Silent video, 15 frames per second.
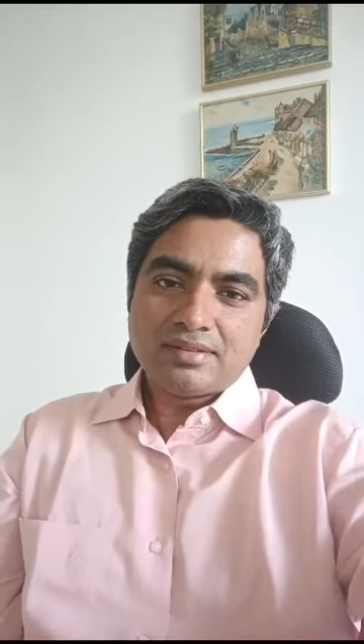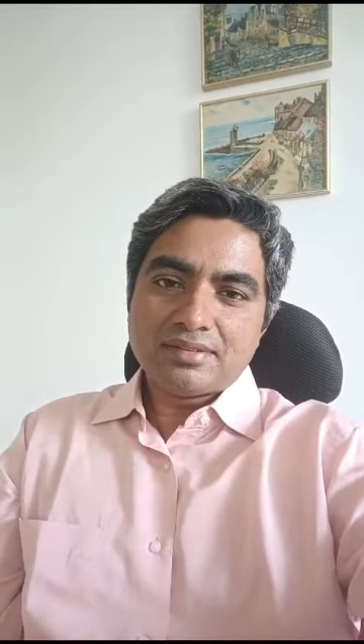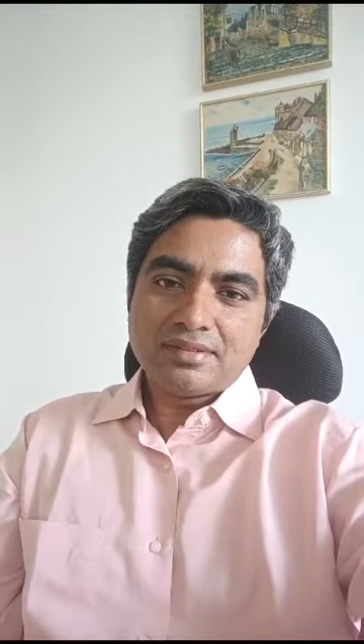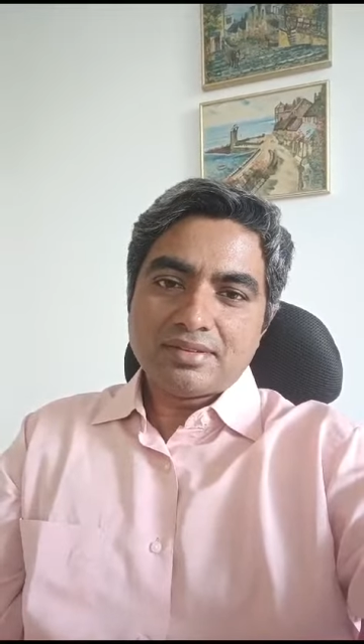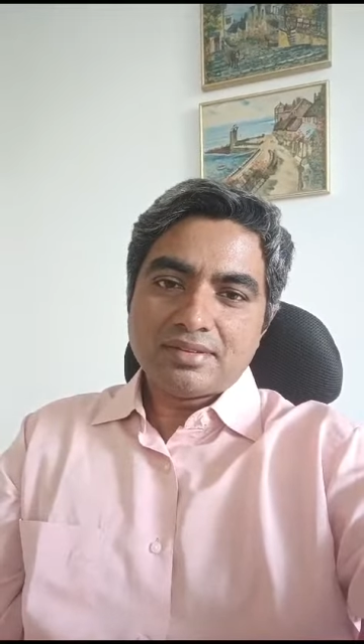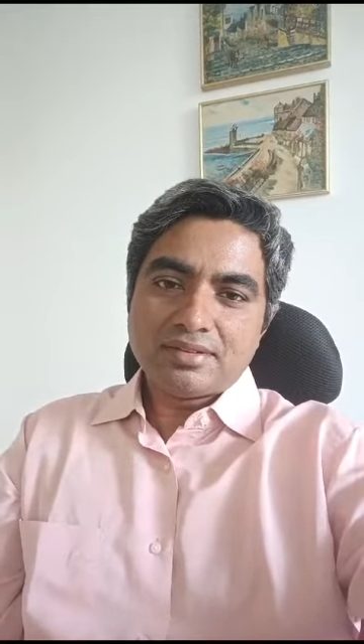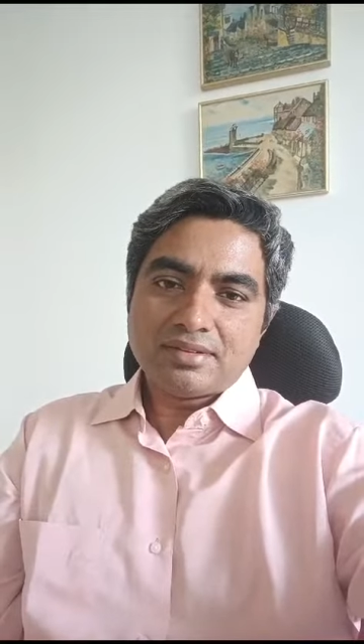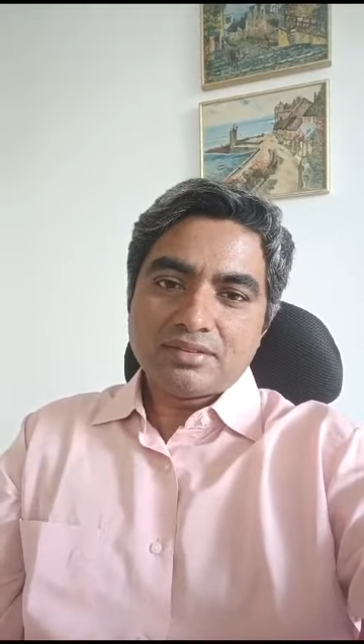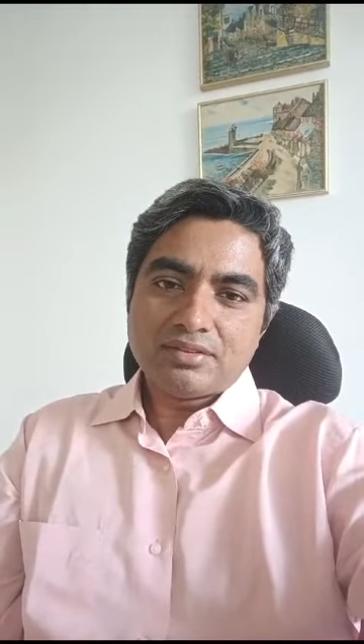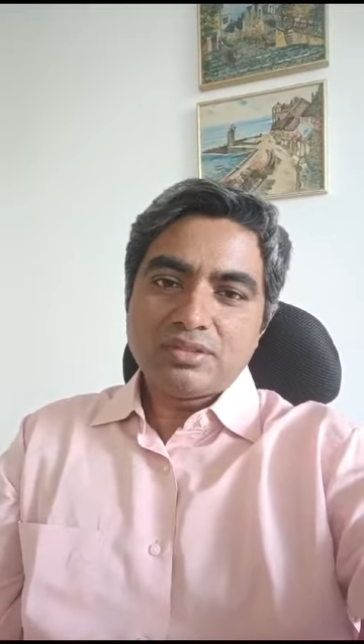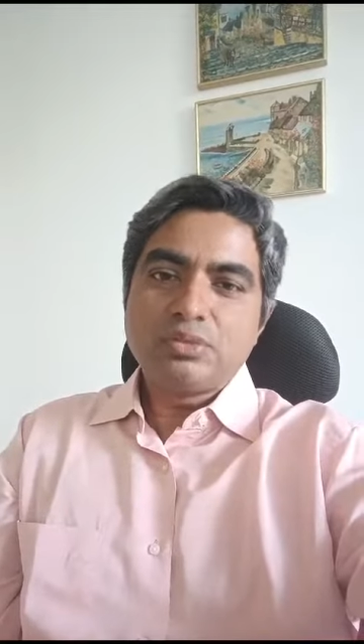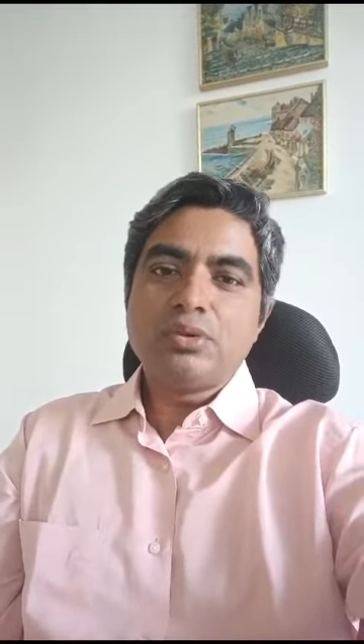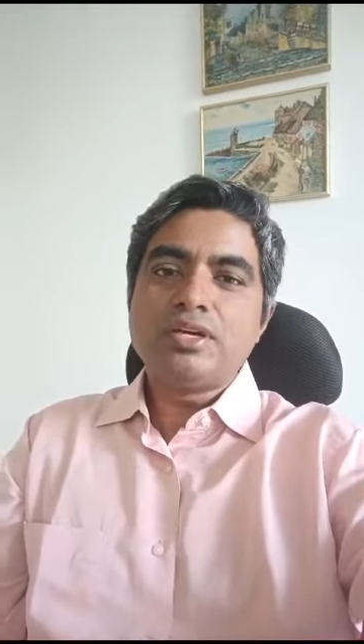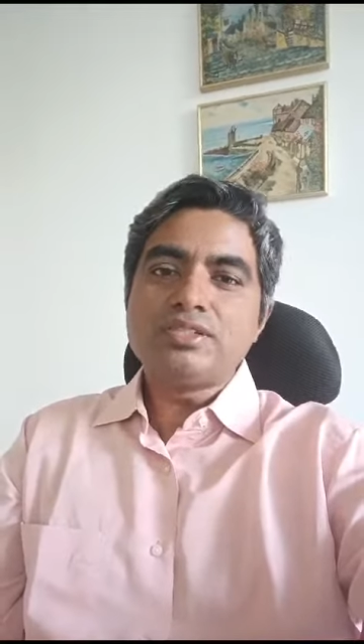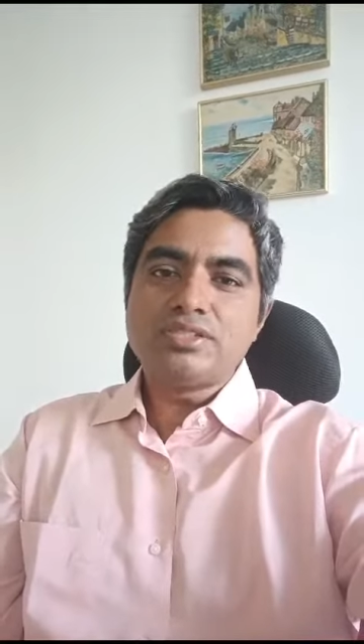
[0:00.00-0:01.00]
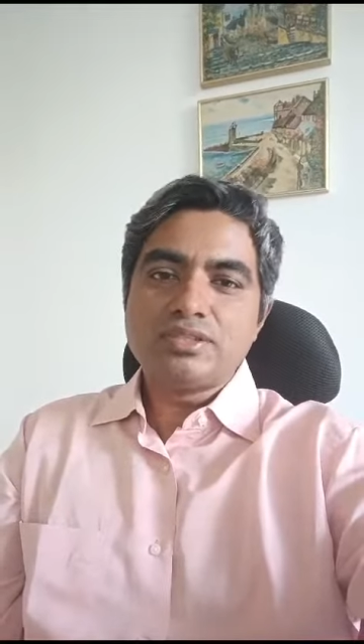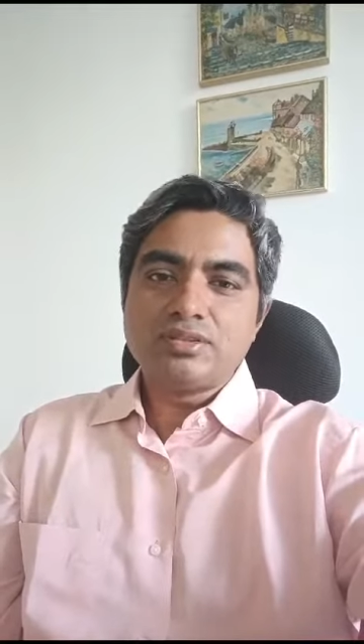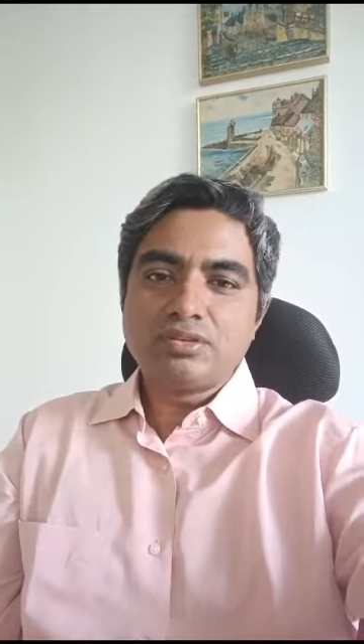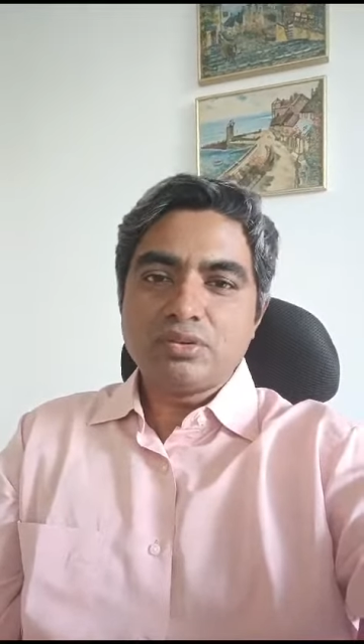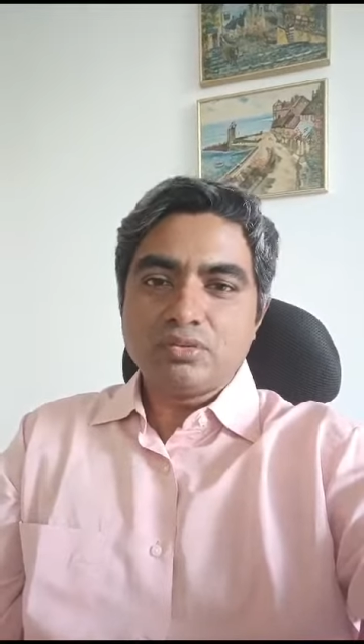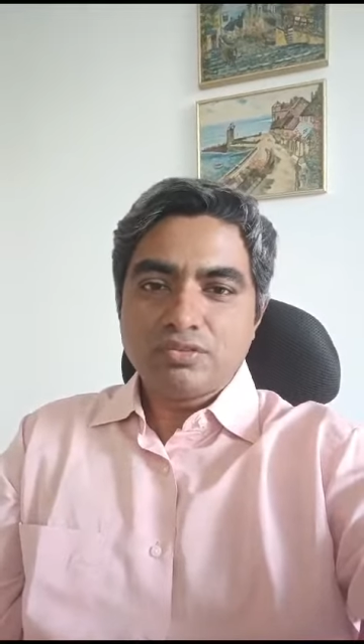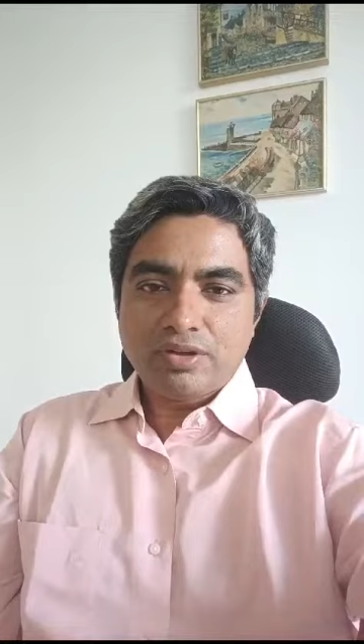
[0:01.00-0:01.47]
the
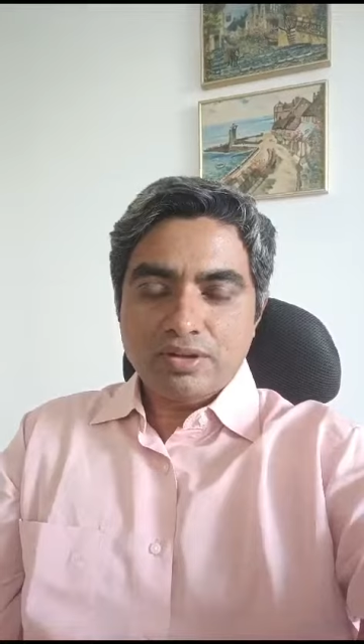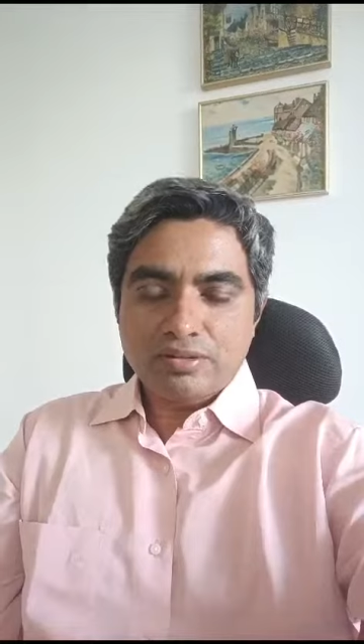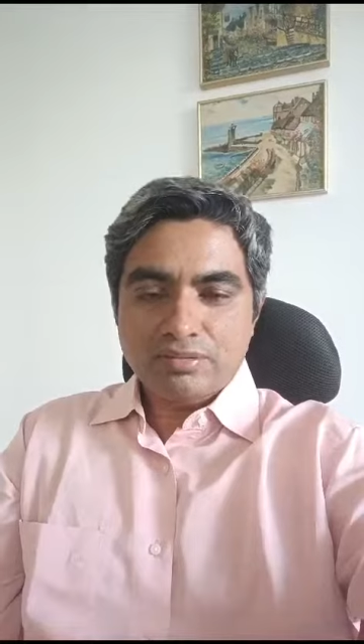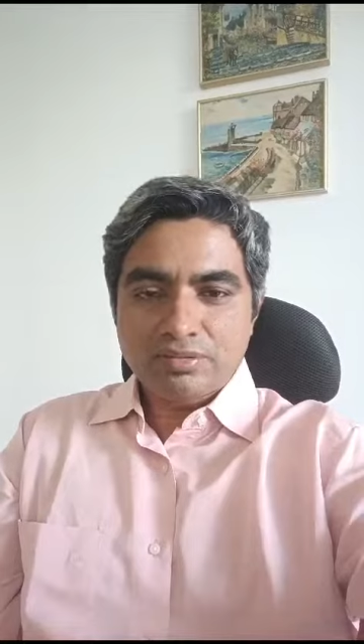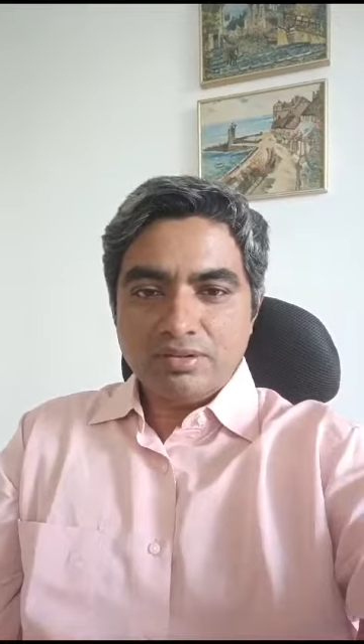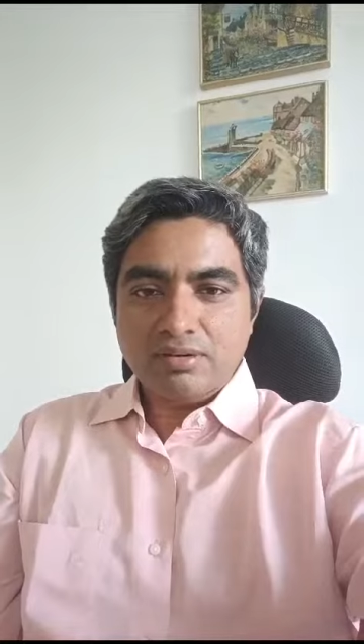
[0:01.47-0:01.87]
situations you face